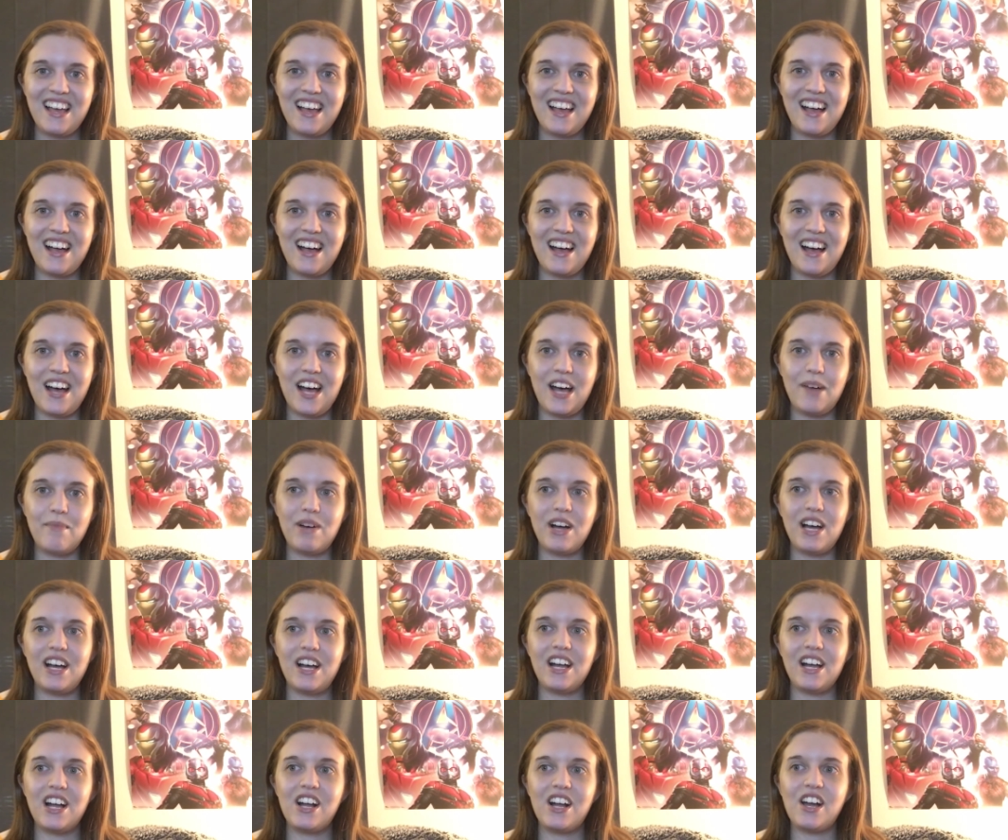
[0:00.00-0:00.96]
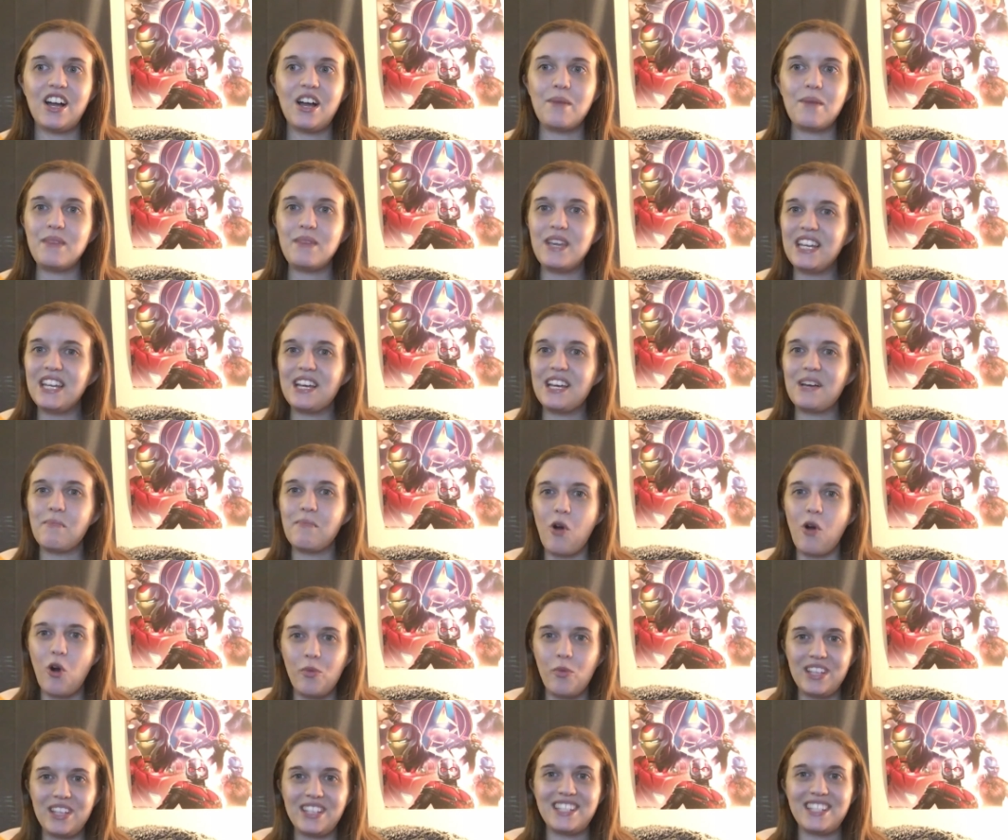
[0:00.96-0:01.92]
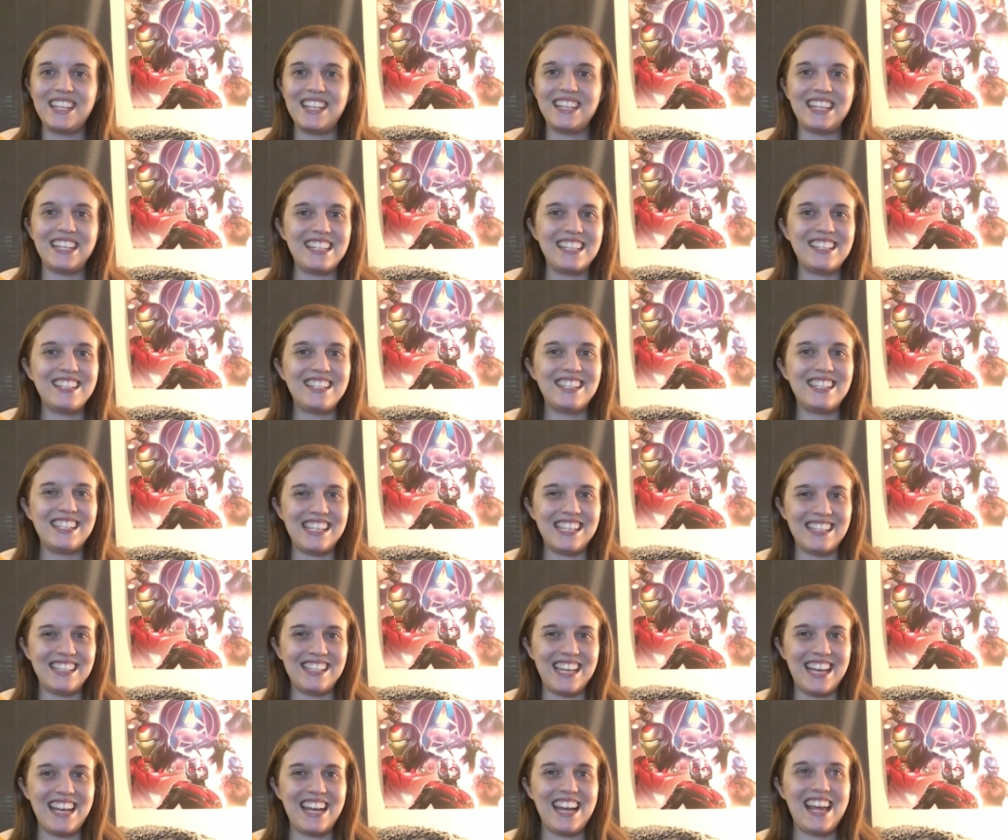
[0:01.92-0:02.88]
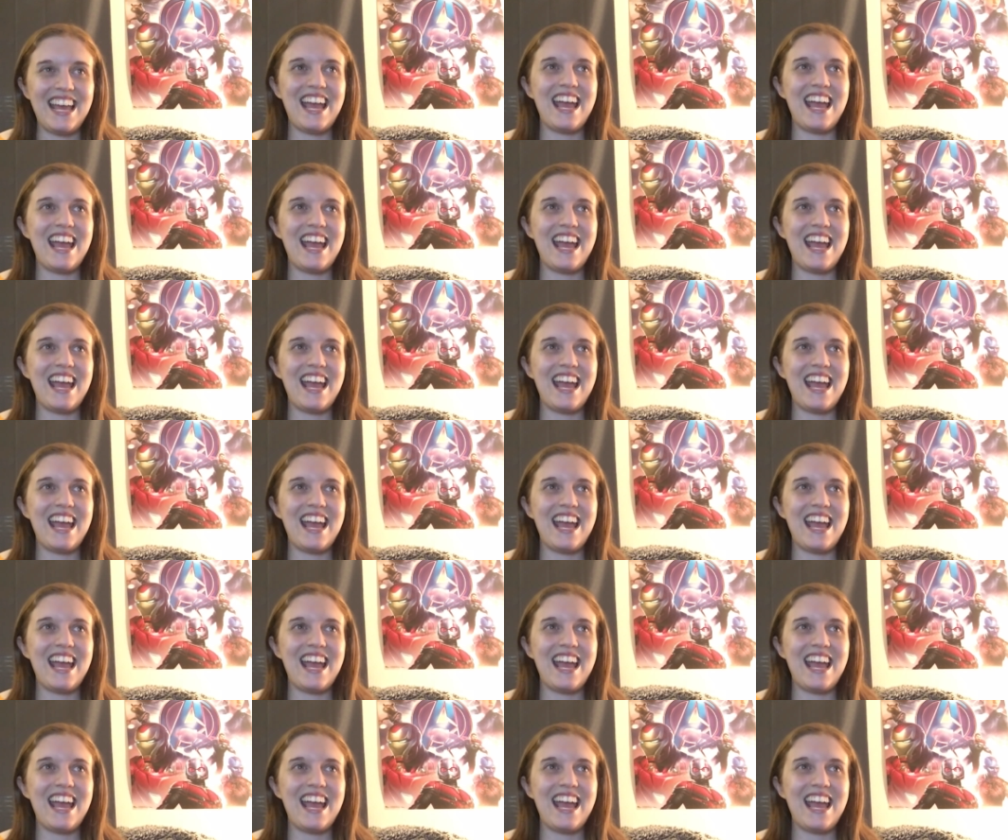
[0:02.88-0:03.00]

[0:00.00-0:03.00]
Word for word: um, comedic moments this season.